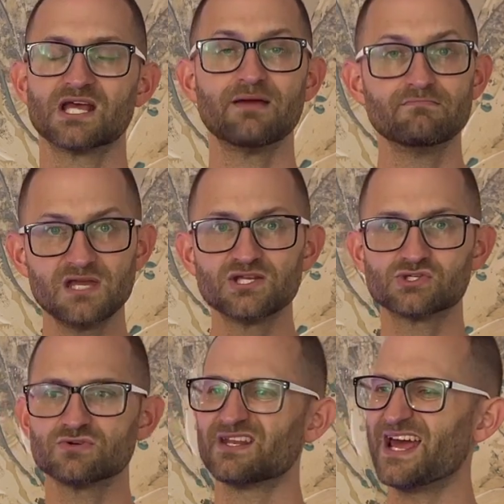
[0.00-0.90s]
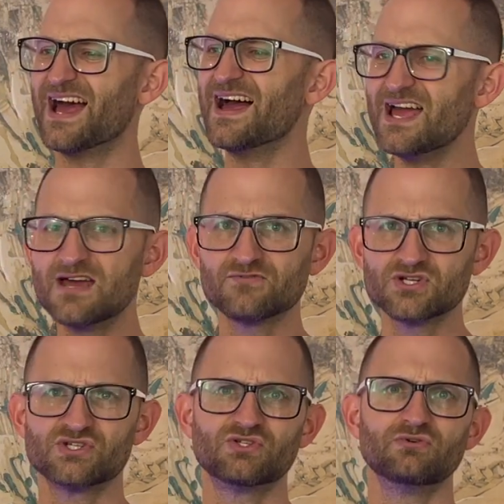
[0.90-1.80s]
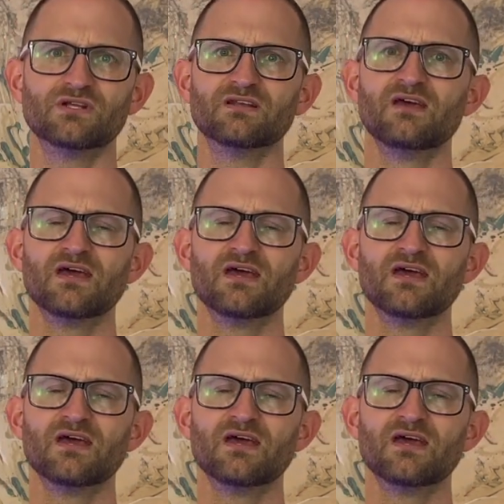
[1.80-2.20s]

and make sure that every student